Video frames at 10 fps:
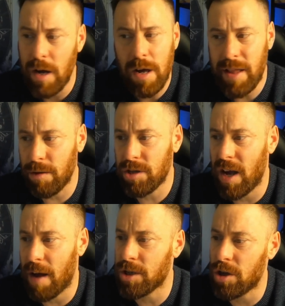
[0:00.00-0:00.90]
That'll set
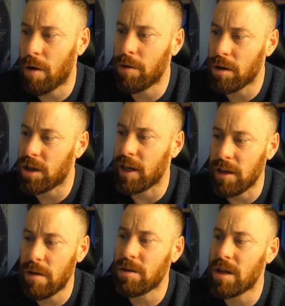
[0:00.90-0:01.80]
up the style nicely.
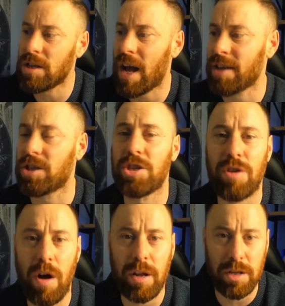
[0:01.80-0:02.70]
Use this as a
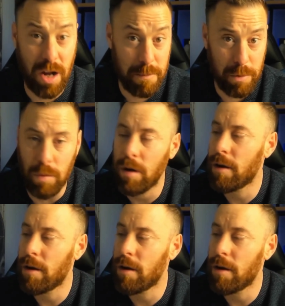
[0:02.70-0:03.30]
style example.